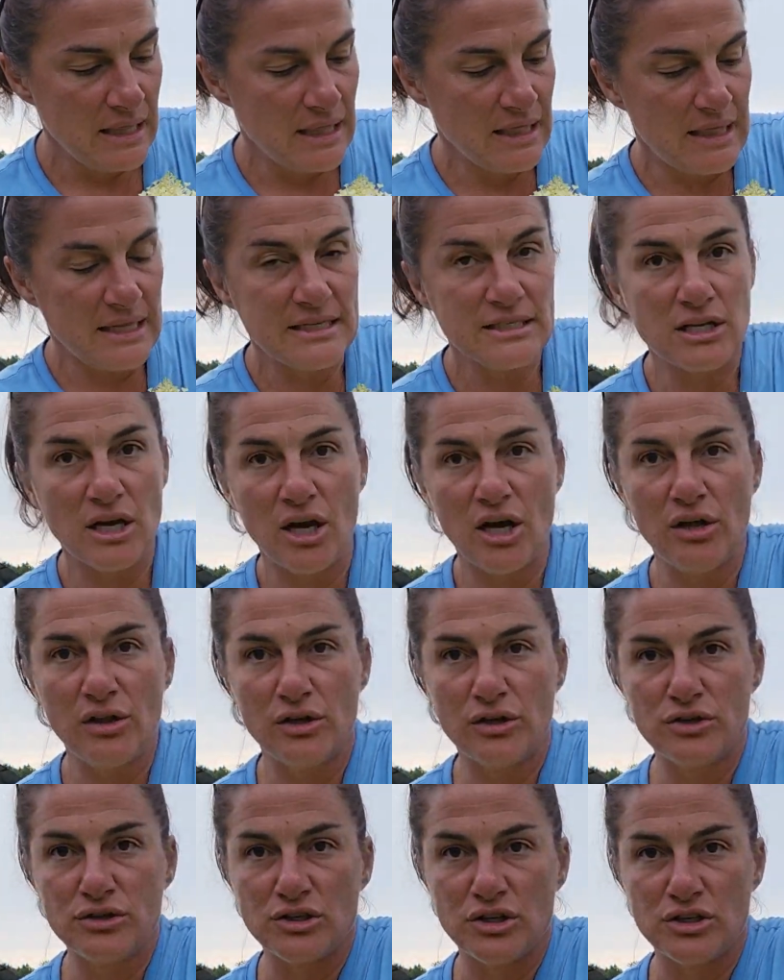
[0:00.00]
these
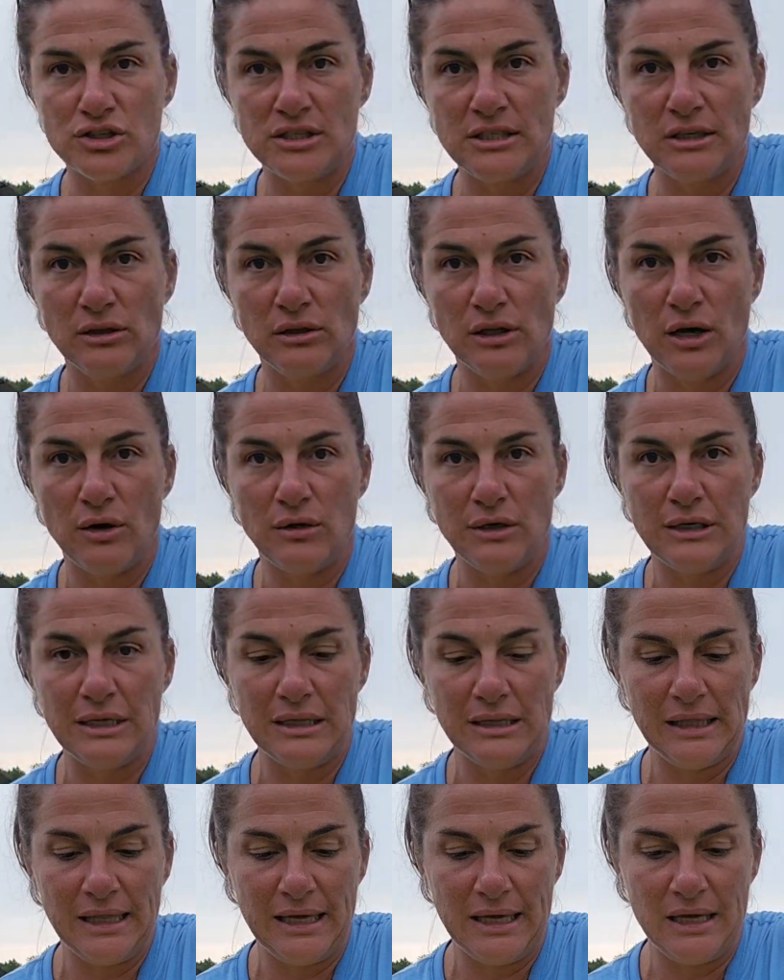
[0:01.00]
others are still loaded
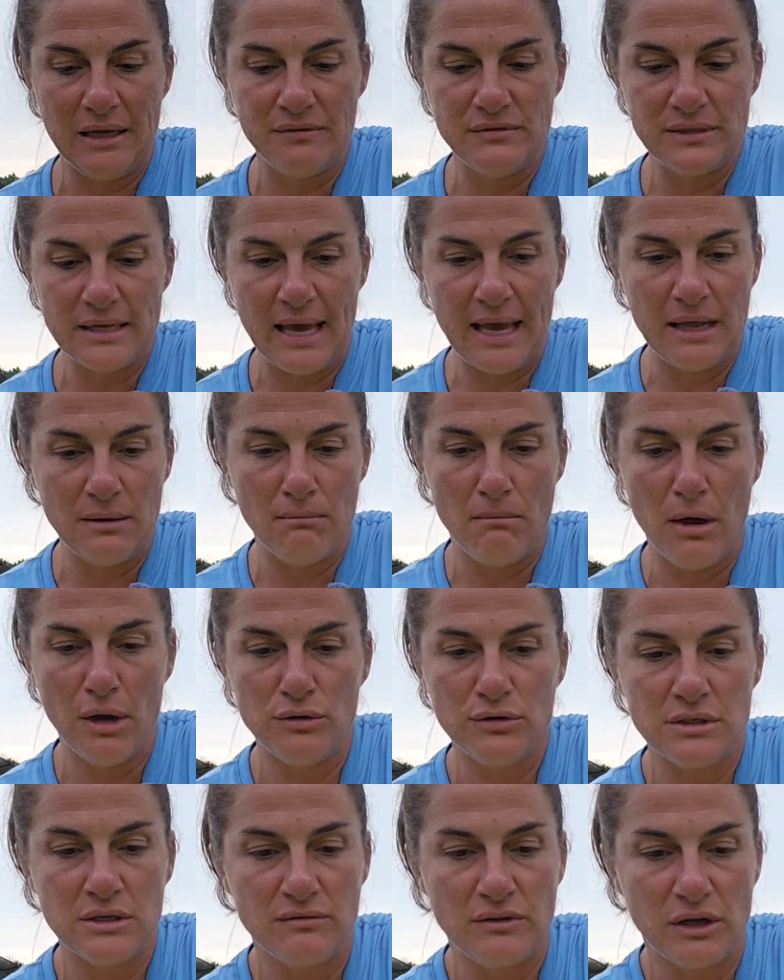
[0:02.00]
in leaves, and
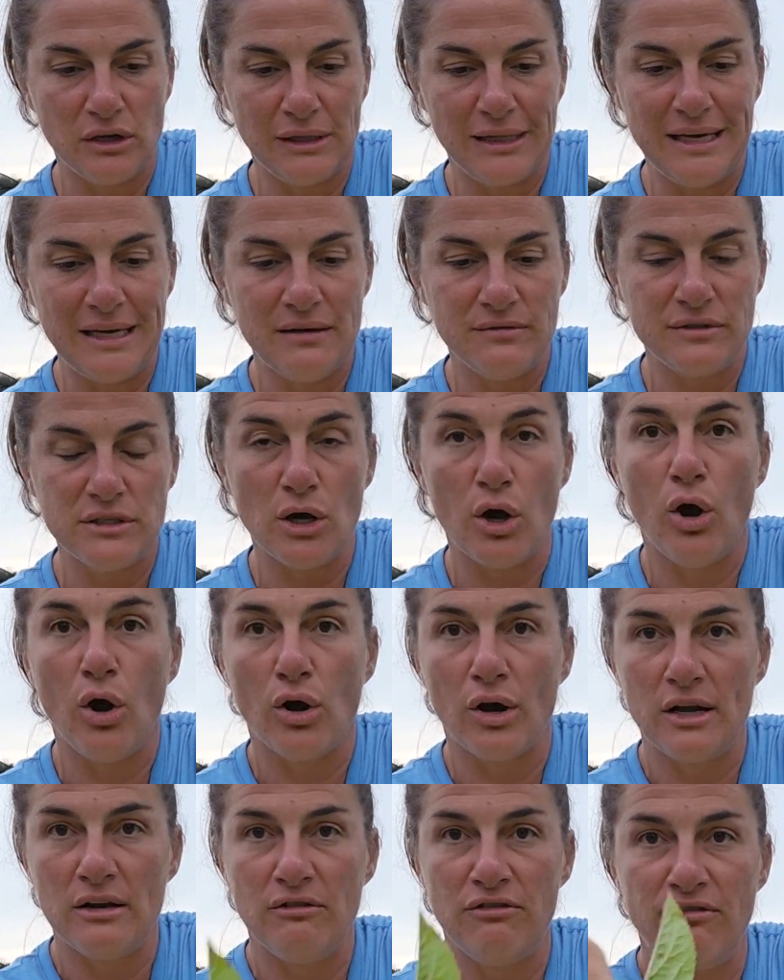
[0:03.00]
most of their leaves
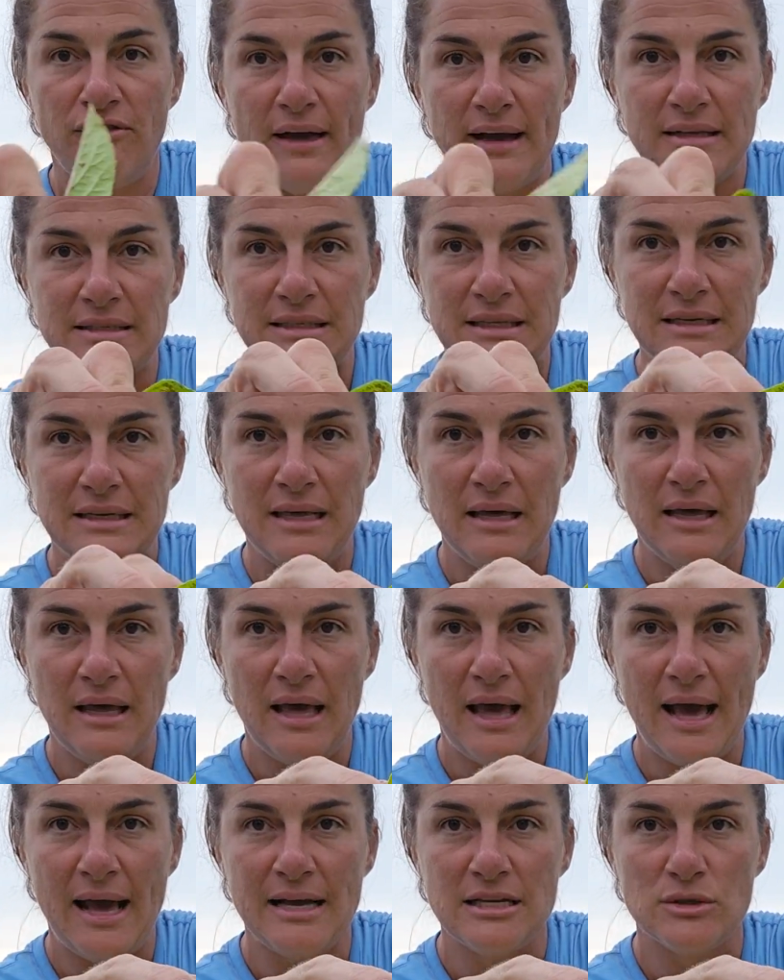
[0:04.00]
are infected
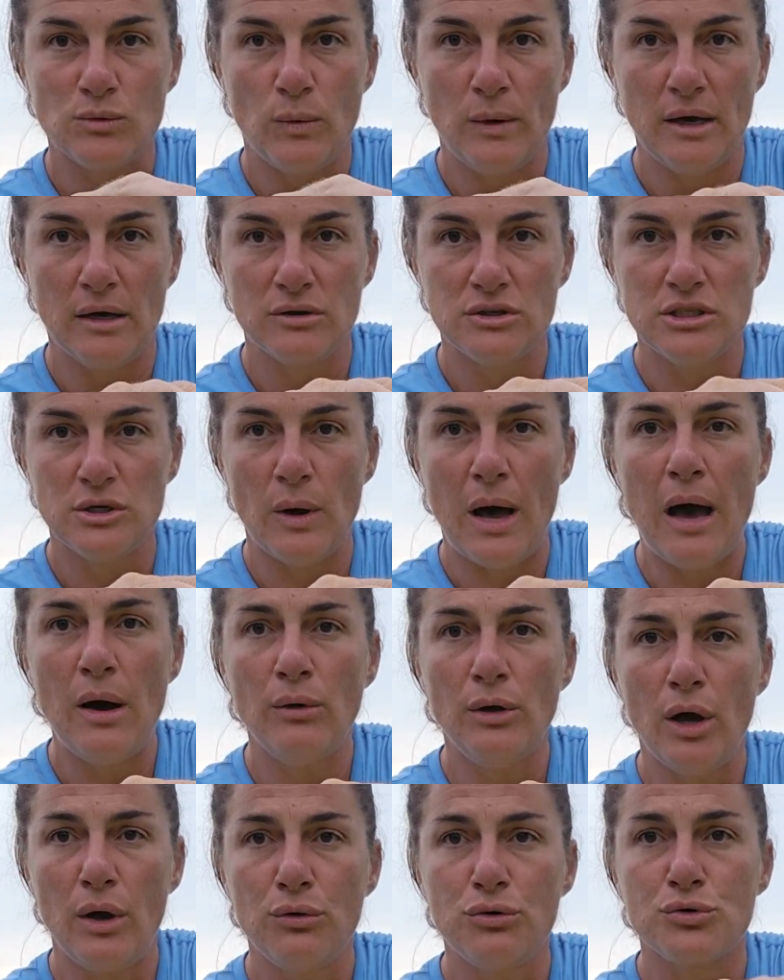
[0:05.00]
as well. So I'll
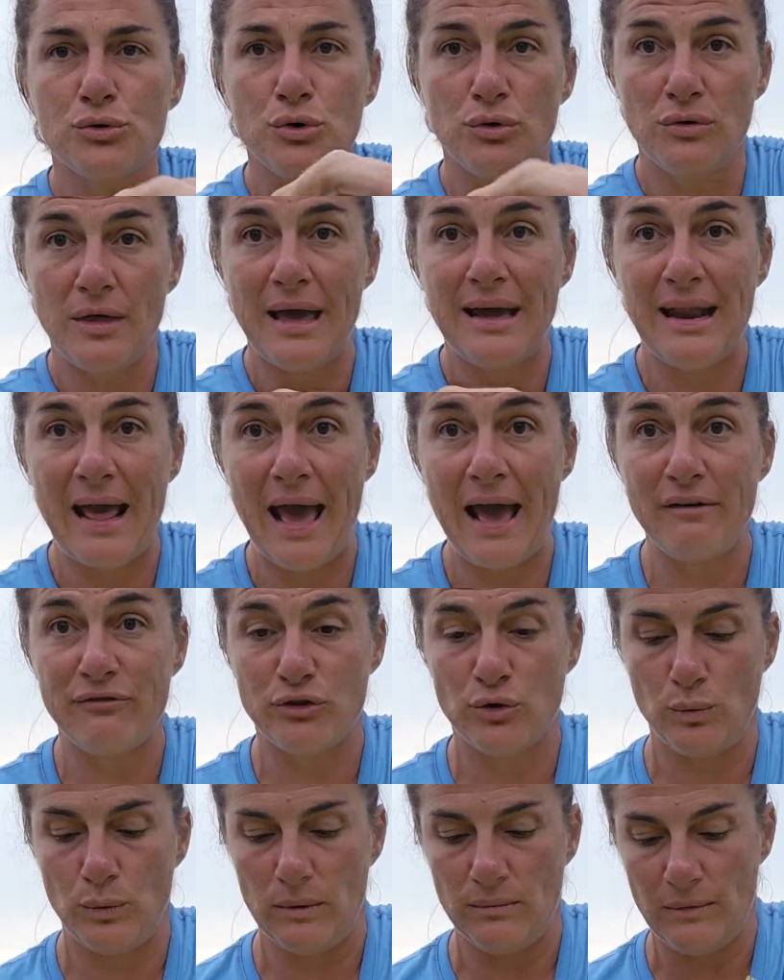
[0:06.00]
go through that
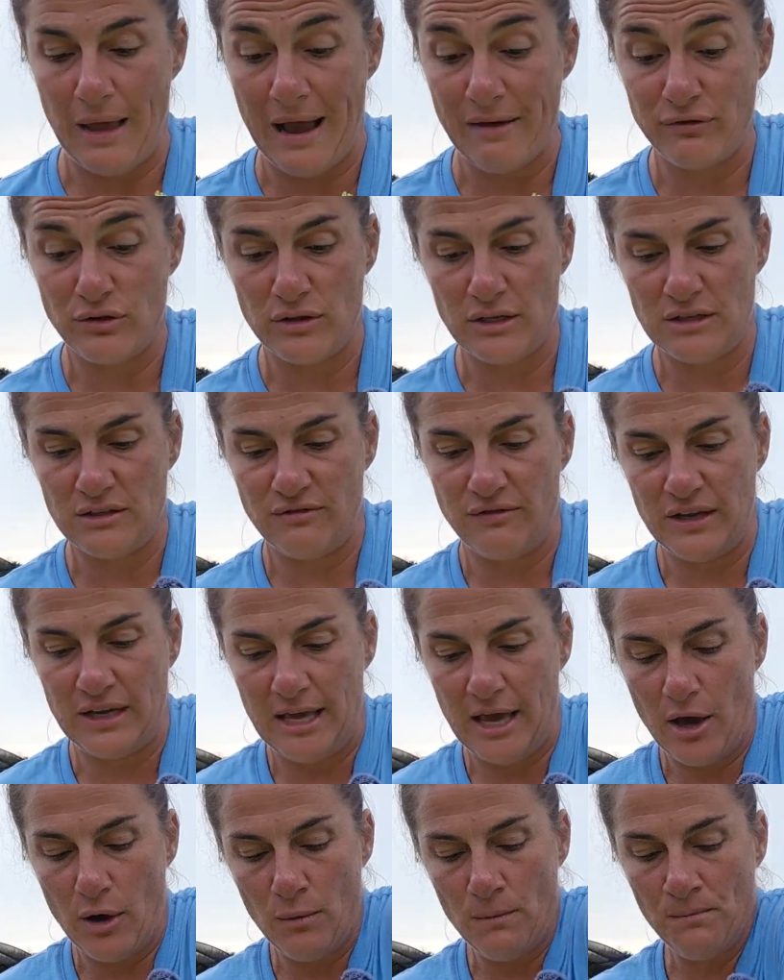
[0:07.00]
after this
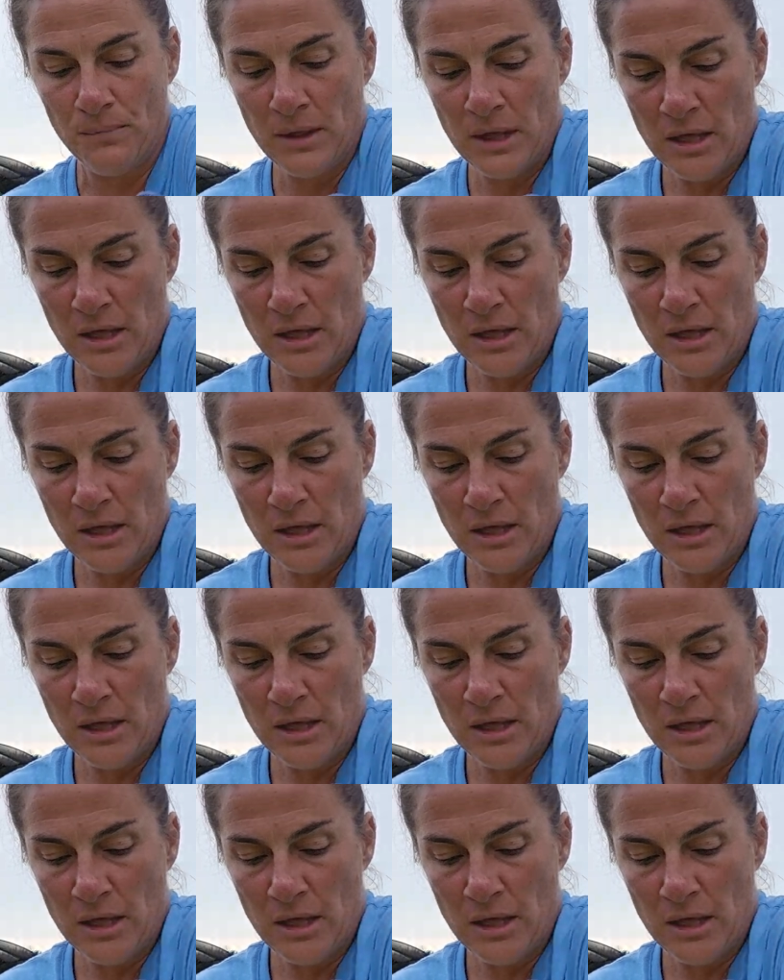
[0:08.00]
video.